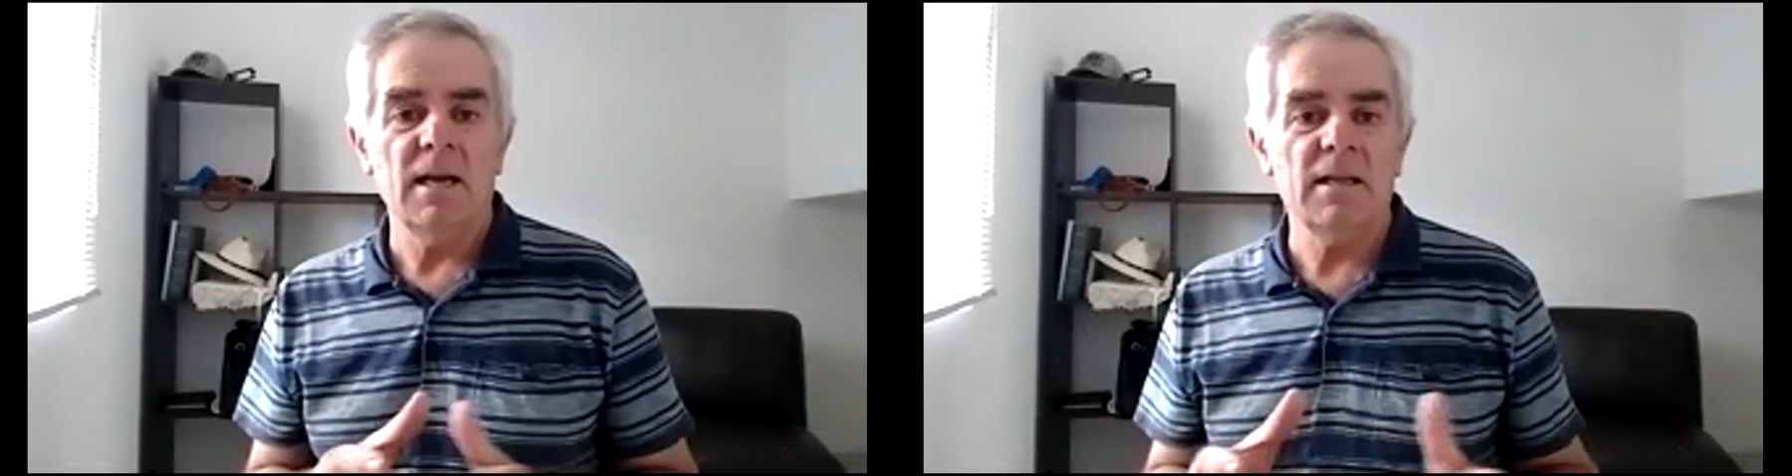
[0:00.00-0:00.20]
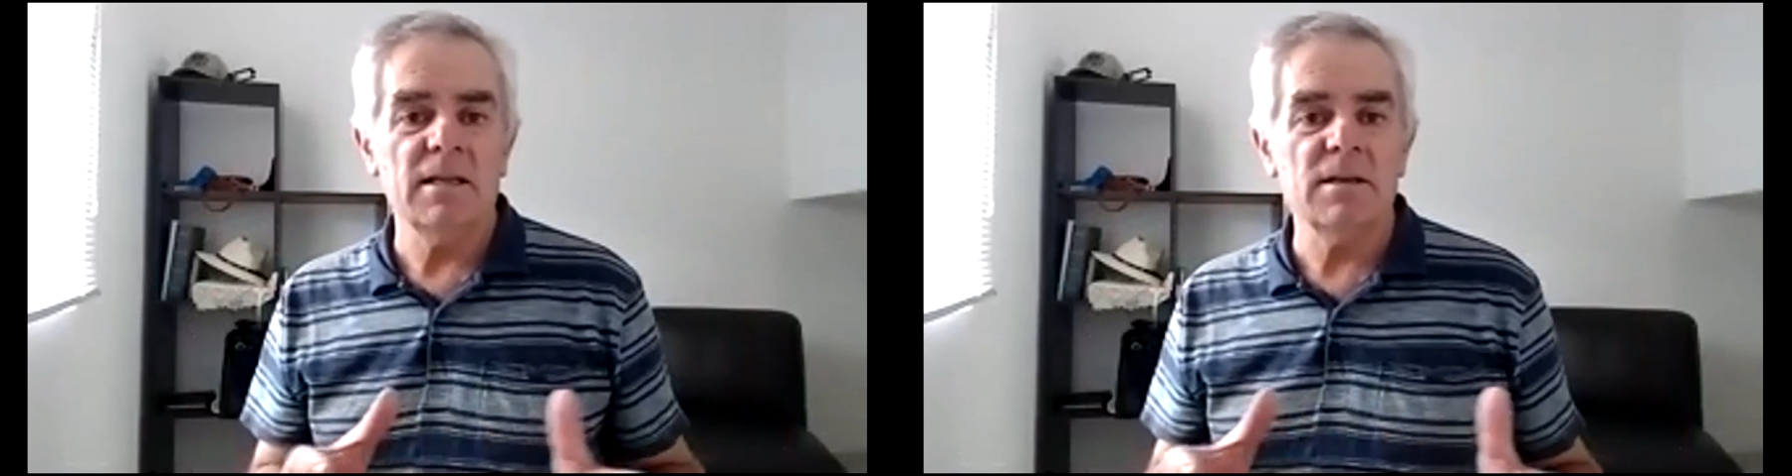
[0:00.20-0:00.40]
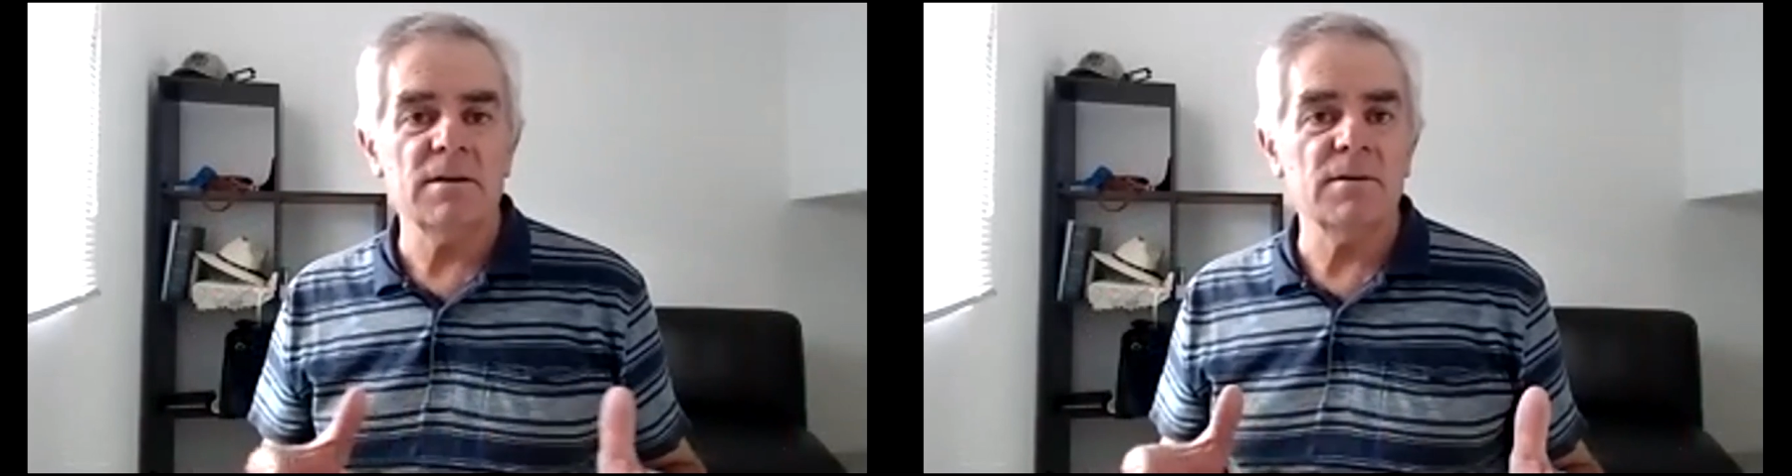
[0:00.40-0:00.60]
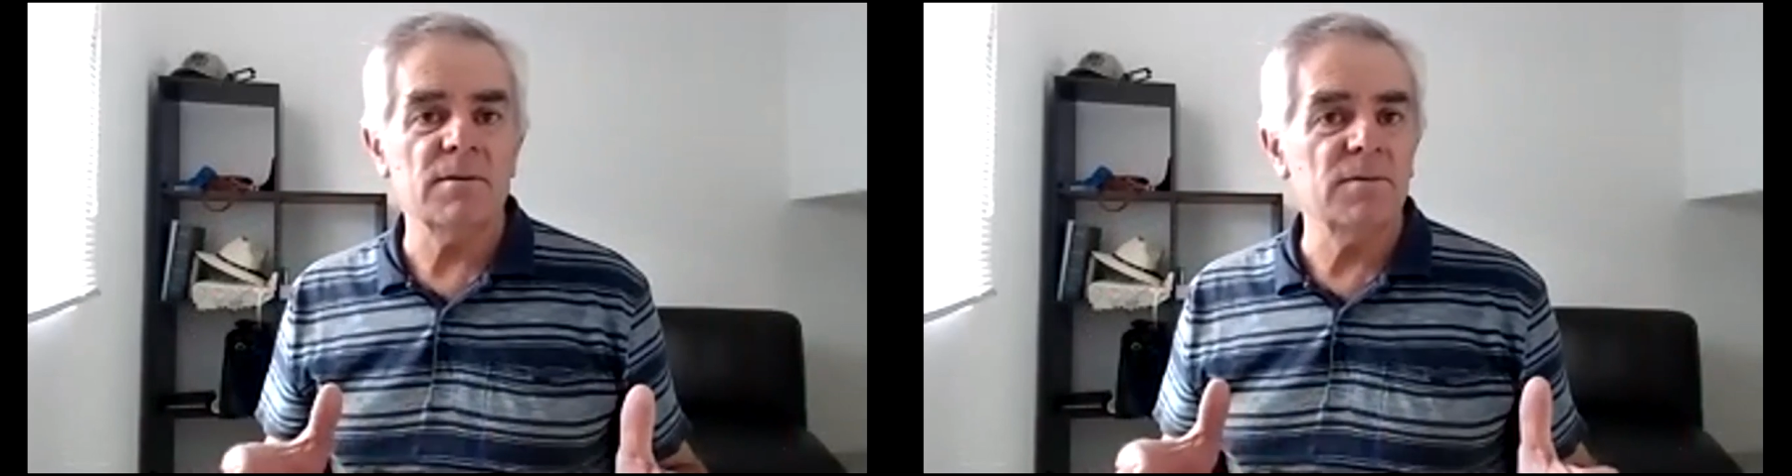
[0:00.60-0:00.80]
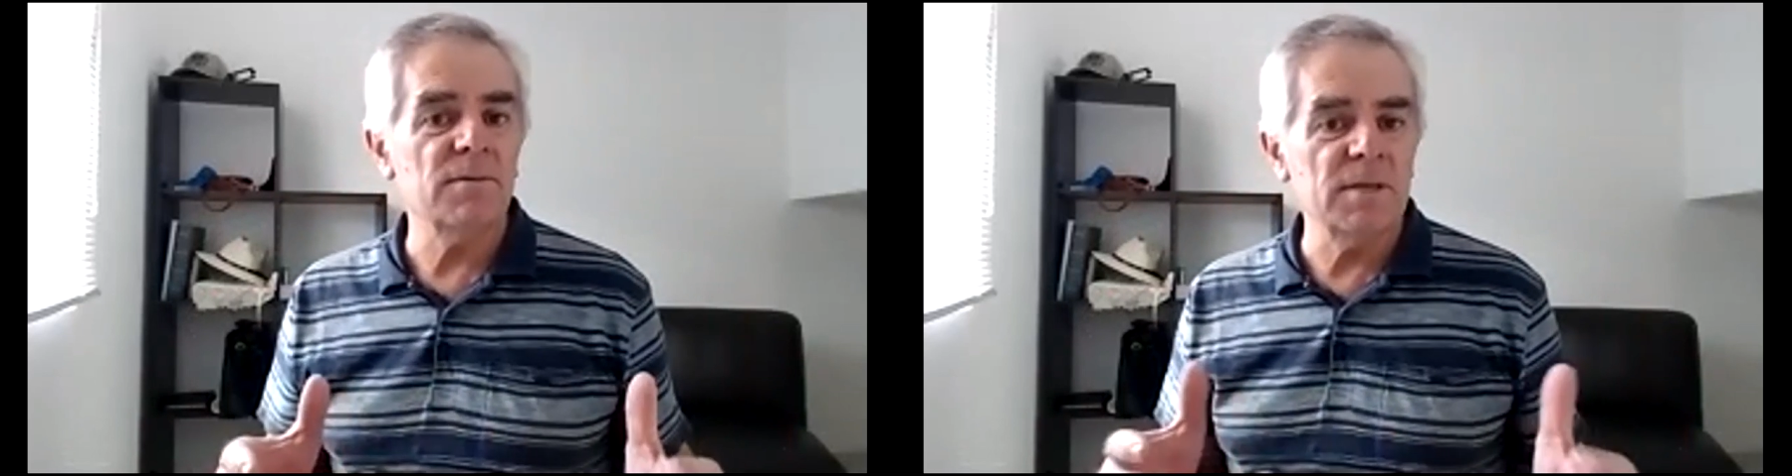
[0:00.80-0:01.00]

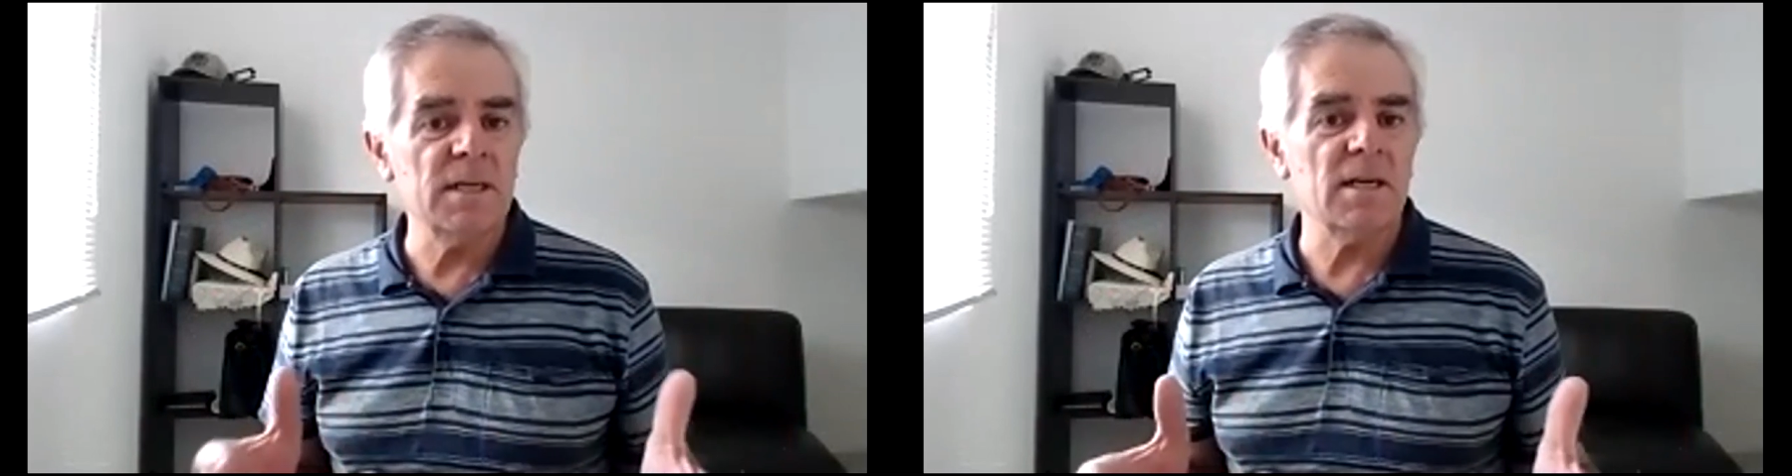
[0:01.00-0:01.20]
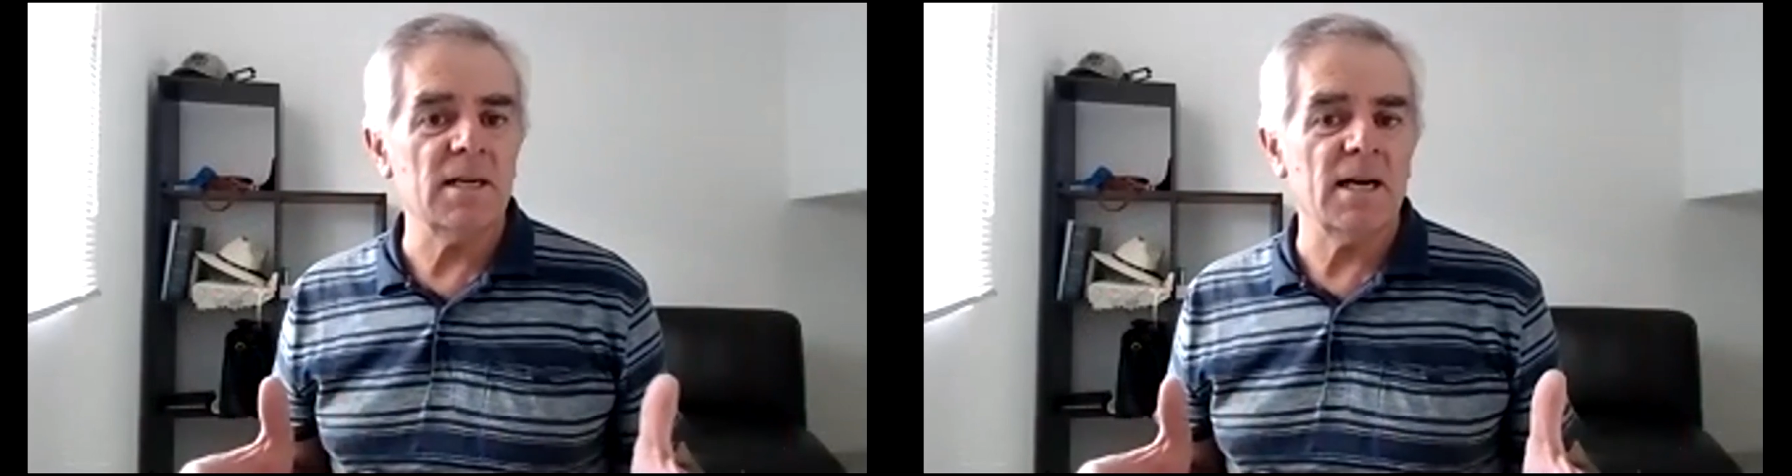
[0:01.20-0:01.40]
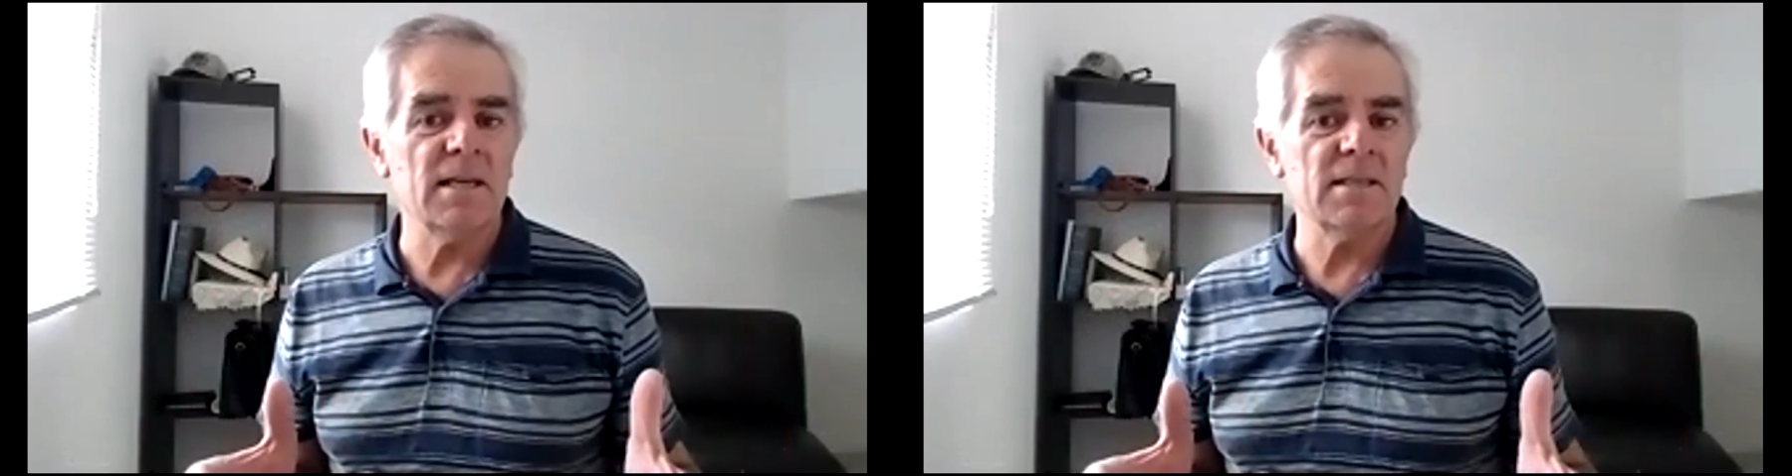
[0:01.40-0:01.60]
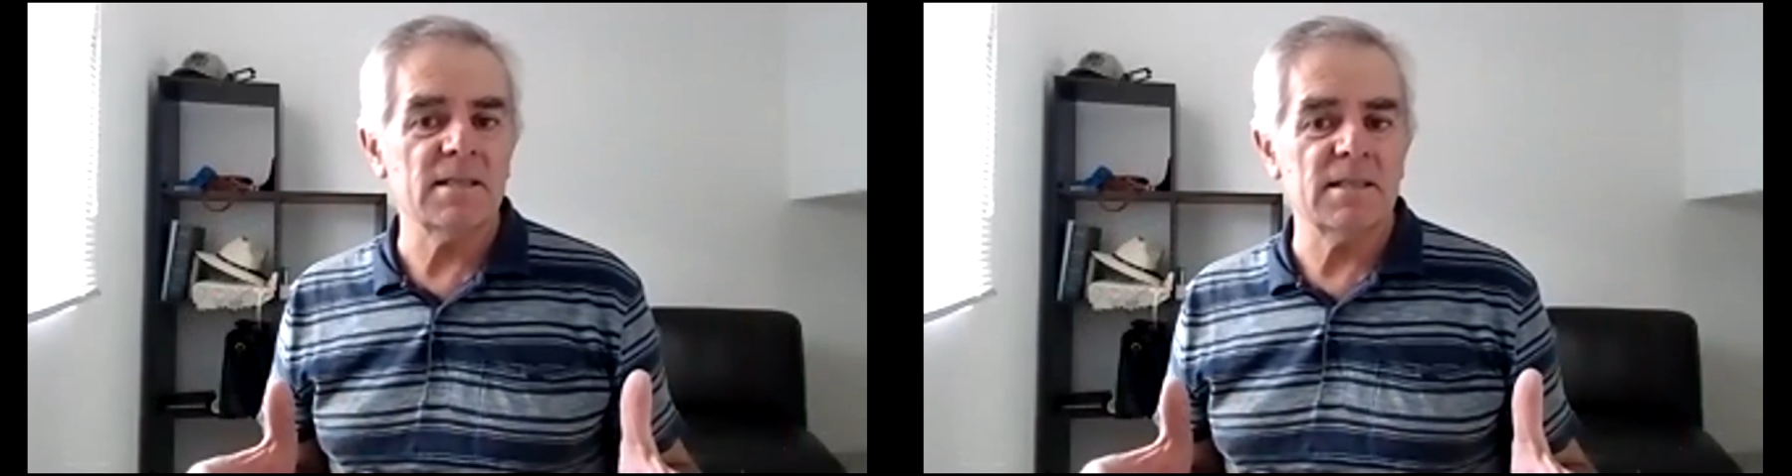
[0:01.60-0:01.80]
you realize